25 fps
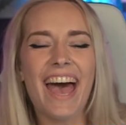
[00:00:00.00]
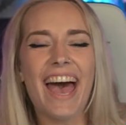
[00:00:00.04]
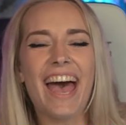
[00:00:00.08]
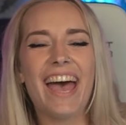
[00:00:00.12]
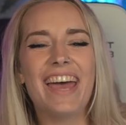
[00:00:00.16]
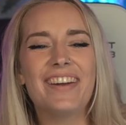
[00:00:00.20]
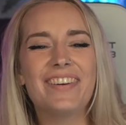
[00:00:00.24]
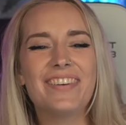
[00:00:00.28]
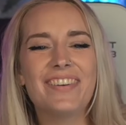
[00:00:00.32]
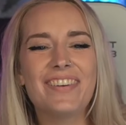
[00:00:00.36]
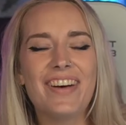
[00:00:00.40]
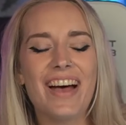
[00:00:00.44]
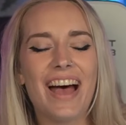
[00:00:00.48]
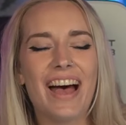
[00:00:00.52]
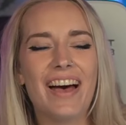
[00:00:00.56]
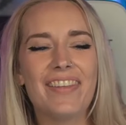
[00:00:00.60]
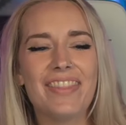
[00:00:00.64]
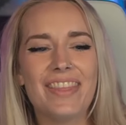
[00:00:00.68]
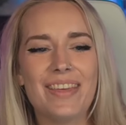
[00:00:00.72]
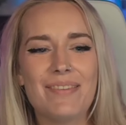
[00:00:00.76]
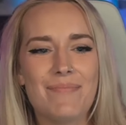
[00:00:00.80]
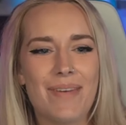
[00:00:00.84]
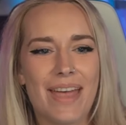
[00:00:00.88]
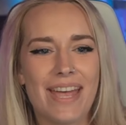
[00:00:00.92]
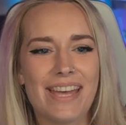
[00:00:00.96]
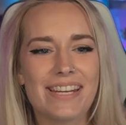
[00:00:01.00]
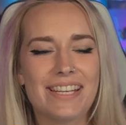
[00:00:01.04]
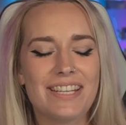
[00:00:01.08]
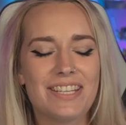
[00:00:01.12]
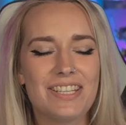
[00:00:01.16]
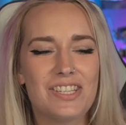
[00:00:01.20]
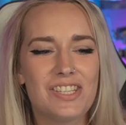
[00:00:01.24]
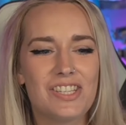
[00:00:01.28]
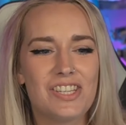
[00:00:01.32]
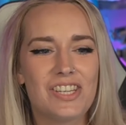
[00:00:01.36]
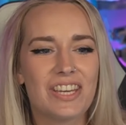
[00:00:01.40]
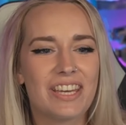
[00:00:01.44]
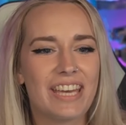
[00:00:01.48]
I don't know how they
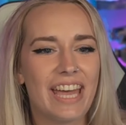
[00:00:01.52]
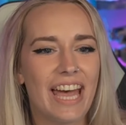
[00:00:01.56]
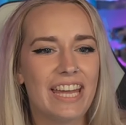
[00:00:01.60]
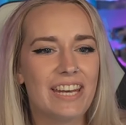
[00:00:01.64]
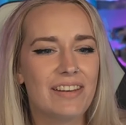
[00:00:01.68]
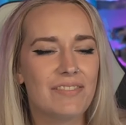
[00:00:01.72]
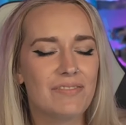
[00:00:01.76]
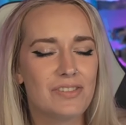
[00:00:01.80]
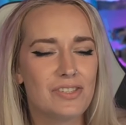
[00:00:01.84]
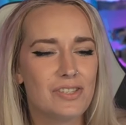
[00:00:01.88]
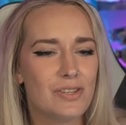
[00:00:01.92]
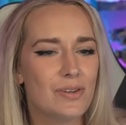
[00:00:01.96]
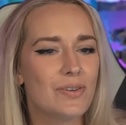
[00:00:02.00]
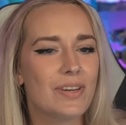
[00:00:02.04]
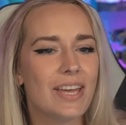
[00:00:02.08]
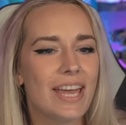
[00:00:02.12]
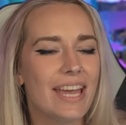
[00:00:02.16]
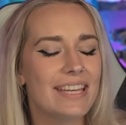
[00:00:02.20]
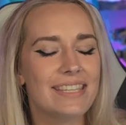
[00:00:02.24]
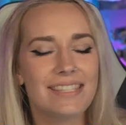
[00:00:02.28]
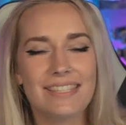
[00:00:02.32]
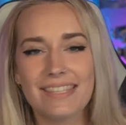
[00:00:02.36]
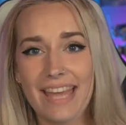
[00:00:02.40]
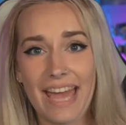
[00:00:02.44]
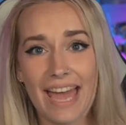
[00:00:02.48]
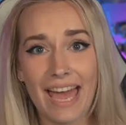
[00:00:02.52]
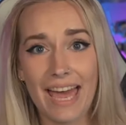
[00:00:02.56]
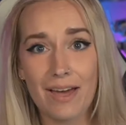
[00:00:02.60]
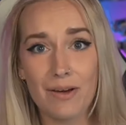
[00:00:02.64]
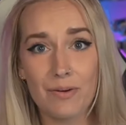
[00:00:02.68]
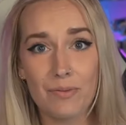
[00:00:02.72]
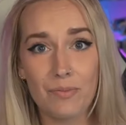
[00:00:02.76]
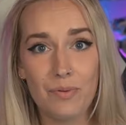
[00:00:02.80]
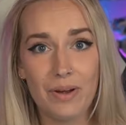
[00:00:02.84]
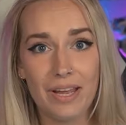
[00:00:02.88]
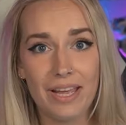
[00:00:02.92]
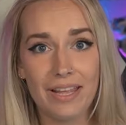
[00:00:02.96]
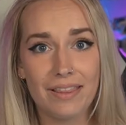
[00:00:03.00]
managed to kind of showcase that
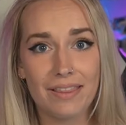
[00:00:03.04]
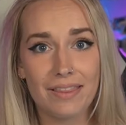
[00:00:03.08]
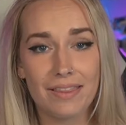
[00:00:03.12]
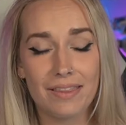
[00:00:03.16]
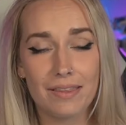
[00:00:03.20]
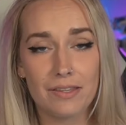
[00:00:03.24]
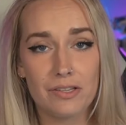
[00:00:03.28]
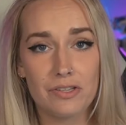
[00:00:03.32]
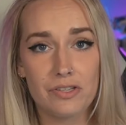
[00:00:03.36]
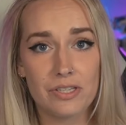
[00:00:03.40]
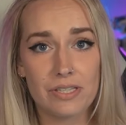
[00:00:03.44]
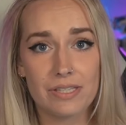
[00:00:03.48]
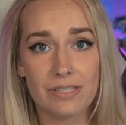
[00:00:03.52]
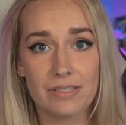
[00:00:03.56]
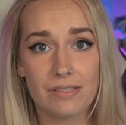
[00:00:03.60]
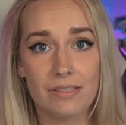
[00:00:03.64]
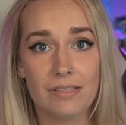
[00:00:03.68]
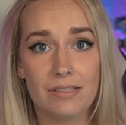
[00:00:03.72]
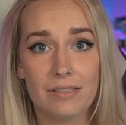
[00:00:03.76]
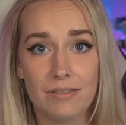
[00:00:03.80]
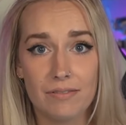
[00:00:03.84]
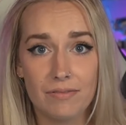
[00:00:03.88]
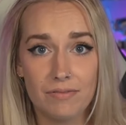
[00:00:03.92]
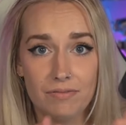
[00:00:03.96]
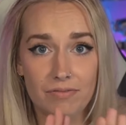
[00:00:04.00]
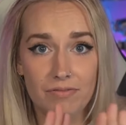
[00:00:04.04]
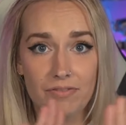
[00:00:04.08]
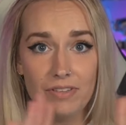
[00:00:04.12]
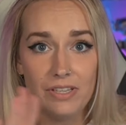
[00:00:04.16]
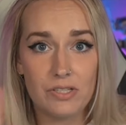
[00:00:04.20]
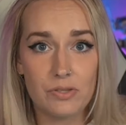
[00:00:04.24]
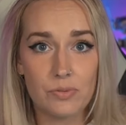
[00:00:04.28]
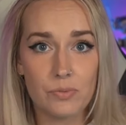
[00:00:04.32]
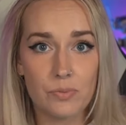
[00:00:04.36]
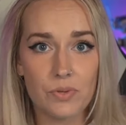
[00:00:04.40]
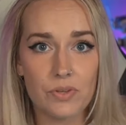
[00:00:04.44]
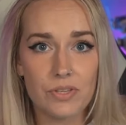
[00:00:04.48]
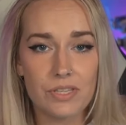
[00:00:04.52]
with just
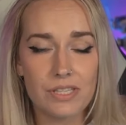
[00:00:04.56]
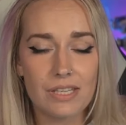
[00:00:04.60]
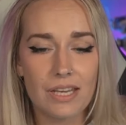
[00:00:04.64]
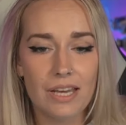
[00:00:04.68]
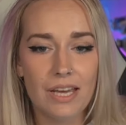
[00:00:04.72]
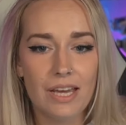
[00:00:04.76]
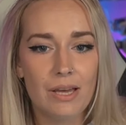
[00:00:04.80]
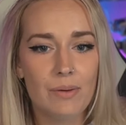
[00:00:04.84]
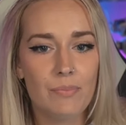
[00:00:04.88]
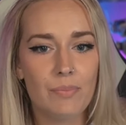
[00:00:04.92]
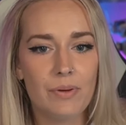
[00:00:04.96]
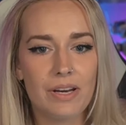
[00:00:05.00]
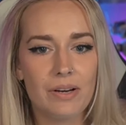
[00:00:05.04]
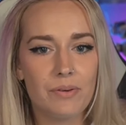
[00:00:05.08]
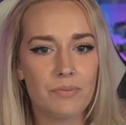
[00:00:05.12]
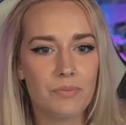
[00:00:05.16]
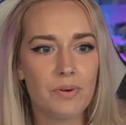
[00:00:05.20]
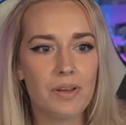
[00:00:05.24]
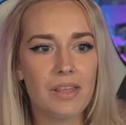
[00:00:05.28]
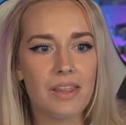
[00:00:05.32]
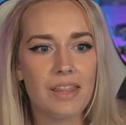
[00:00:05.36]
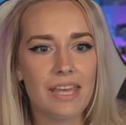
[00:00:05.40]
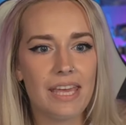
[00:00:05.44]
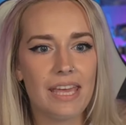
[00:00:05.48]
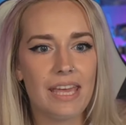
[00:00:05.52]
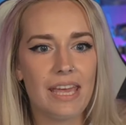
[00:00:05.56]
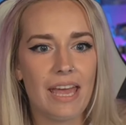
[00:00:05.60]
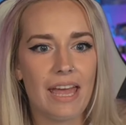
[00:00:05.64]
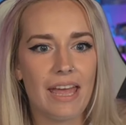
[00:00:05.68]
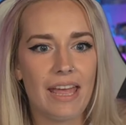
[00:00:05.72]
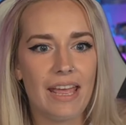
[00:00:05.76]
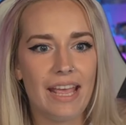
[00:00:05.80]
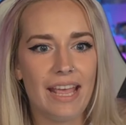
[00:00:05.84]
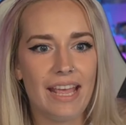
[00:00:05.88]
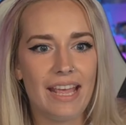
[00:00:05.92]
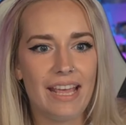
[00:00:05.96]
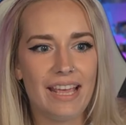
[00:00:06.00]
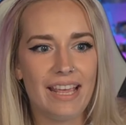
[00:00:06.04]
visuals, but it really
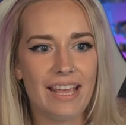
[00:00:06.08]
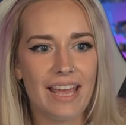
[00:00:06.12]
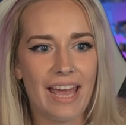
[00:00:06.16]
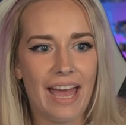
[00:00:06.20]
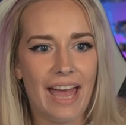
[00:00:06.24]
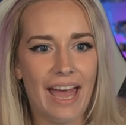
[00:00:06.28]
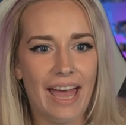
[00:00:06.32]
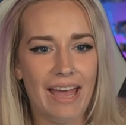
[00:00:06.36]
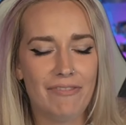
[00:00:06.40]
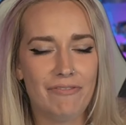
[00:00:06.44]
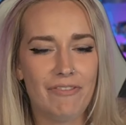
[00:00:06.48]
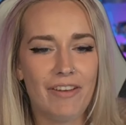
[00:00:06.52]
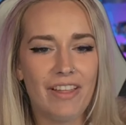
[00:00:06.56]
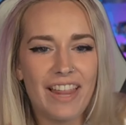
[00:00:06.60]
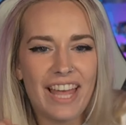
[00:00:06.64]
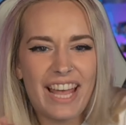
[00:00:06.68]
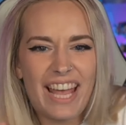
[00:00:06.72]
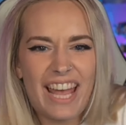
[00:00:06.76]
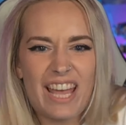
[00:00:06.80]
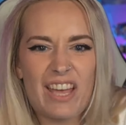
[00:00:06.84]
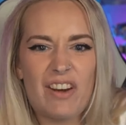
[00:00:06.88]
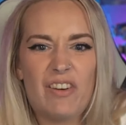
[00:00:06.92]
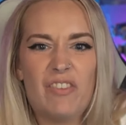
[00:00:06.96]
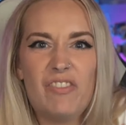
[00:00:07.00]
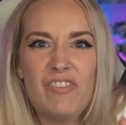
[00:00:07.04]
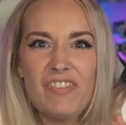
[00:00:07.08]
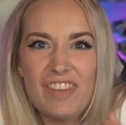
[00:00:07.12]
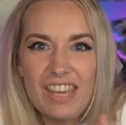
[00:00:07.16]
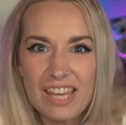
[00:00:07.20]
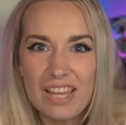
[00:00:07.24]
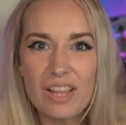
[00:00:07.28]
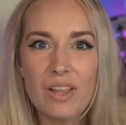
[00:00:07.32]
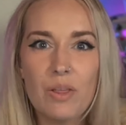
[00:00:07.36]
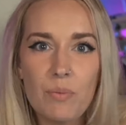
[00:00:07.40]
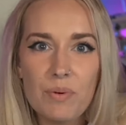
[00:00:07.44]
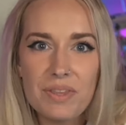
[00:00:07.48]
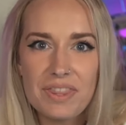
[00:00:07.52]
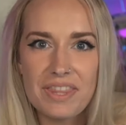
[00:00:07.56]
I felt like I could
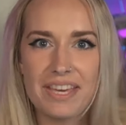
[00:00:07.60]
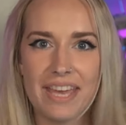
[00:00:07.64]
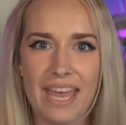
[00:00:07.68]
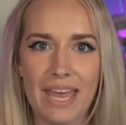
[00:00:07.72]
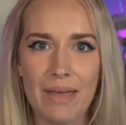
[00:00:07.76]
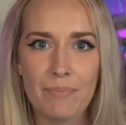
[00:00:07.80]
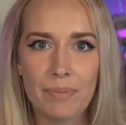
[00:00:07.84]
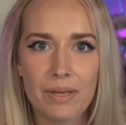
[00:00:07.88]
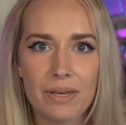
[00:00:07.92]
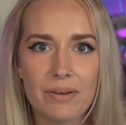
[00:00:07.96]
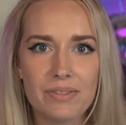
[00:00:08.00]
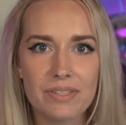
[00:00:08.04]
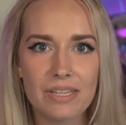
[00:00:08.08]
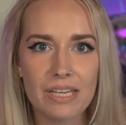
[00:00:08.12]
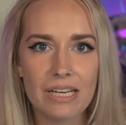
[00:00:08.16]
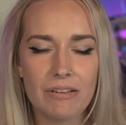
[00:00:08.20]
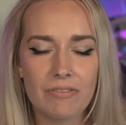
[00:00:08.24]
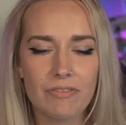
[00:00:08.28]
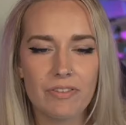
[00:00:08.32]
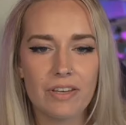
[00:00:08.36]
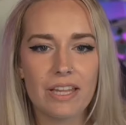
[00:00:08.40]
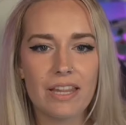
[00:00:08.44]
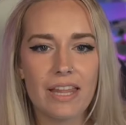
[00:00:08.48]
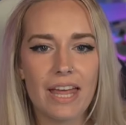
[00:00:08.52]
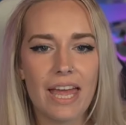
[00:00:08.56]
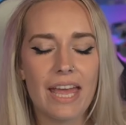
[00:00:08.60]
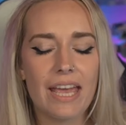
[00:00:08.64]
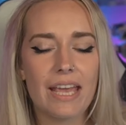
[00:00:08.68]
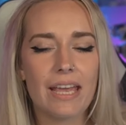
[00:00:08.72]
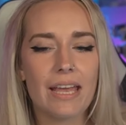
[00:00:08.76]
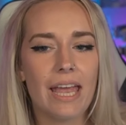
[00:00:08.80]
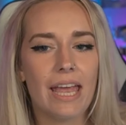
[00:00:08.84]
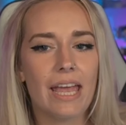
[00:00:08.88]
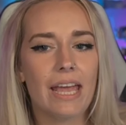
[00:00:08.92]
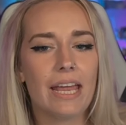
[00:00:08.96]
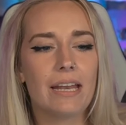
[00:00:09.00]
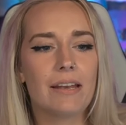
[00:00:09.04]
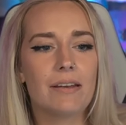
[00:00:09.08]
feel what the gameplay was going to feel
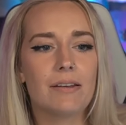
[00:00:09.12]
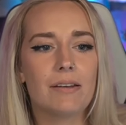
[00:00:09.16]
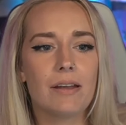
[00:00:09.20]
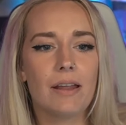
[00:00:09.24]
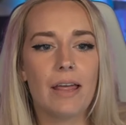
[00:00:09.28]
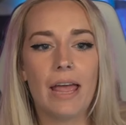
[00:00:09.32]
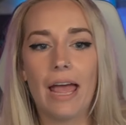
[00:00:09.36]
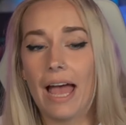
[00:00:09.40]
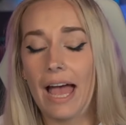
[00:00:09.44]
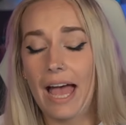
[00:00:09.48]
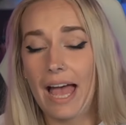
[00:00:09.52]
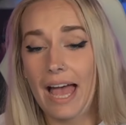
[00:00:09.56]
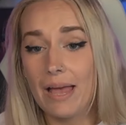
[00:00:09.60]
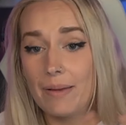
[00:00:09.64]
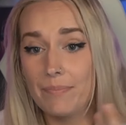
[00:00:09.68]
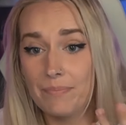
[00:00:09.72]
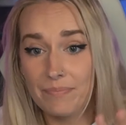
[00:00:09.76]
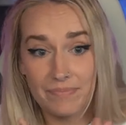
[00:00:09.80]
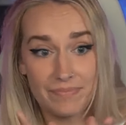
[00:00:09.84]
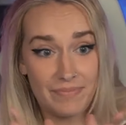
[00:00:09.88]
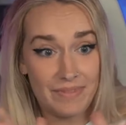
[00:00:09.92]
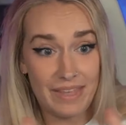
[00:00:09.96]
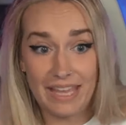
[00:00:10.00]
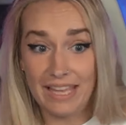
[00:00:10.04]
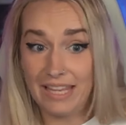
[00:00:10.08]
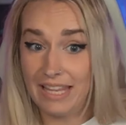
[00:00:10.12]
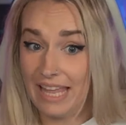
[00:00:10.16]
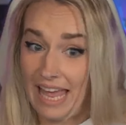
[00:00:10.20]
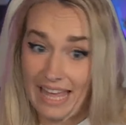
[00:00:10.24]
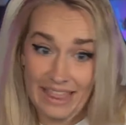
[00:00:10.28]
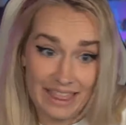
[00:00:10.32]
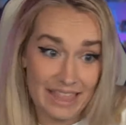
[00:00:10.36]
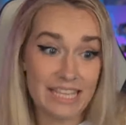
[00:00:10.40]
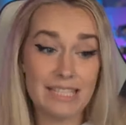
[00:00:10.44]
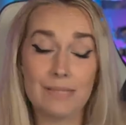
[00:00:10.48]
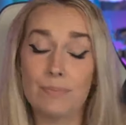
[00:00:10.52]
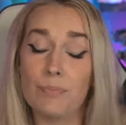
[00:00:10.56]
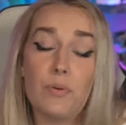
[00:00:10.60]
like and I'm it,
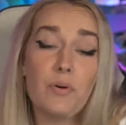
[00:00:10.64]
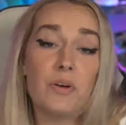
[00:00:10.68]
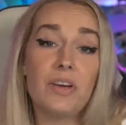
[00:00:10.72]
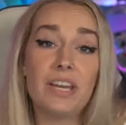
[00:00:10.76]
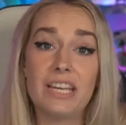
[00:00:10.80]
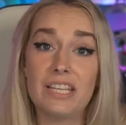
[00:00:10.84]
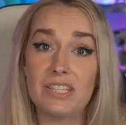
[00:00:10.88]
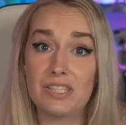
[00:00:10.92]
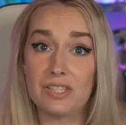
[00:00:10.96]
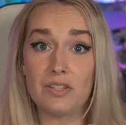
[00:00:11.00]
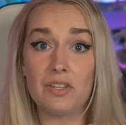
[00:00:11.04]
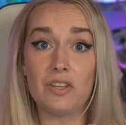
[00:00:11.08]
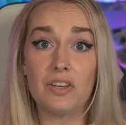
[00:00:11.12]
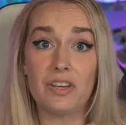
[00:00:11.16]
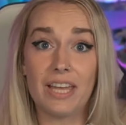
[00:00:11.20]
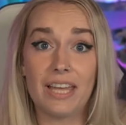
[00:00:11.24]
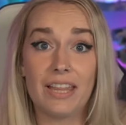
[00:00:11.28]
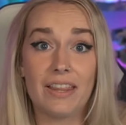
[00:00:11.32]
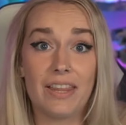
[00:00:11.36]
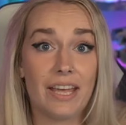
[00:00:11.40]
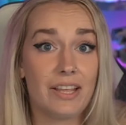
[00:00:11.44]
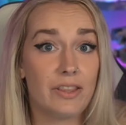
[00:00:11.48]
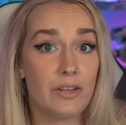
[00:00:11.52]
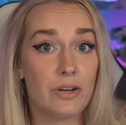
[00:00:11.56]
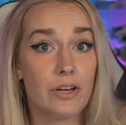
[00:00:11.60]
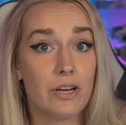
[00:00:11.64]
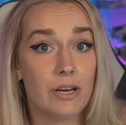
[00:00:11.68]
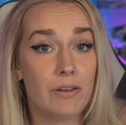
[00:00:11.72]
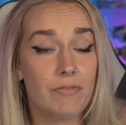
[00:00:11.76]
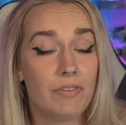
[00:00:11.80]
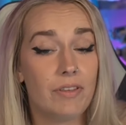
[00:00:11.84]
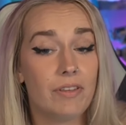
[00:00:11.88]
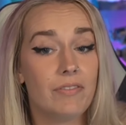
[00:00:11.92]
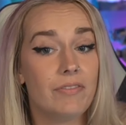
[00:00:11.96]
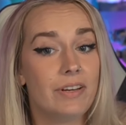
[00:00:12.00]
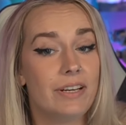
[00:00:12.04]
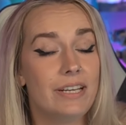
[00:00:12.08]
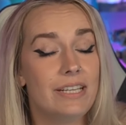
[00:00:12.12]
at this point it's looking like they're going to
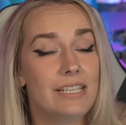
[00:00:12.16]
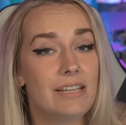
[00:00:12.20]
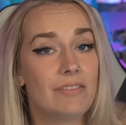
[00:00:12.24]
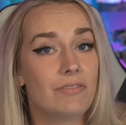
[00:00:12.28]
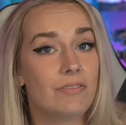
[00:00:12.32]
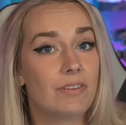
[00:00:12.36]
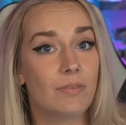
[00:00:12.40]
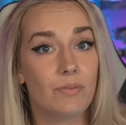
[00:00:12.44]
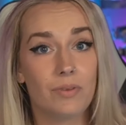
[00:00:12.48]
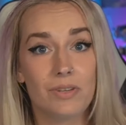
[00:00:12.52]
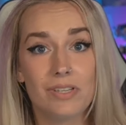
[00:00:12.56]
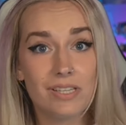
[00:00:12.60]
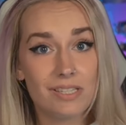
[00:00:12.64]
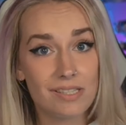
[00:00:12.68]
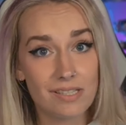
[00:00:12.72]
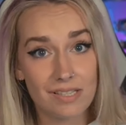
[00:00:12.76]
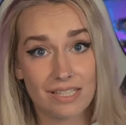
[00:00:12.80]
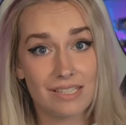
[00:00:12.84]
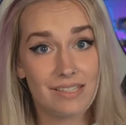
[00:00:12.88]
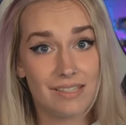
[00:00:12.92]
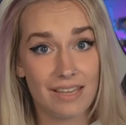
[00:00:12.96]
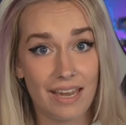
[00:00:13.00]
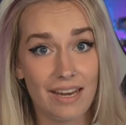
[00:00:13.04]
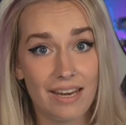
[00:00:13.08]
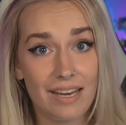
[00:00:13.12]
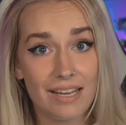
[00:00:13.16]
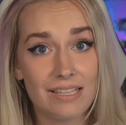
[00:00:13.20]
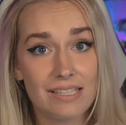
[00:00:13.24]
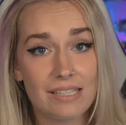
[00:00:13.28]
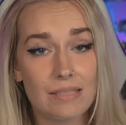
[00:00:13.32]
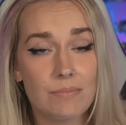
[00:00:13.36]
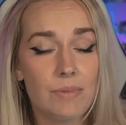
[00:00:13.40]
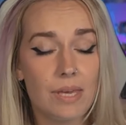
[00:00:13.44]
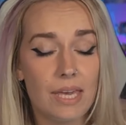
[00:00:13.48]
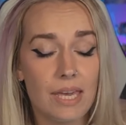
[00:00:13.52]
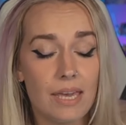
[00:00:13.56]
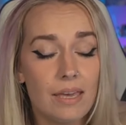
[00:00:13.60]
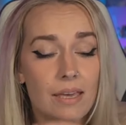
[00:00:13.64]
feel very different, which is exciting
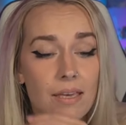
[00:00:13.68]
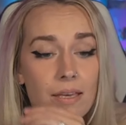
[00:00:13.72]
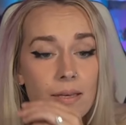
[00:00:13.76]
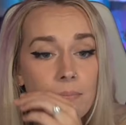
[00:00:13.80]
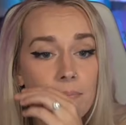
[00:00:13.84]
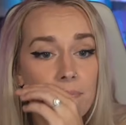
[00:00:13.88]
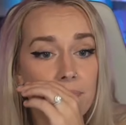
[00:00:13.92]
to me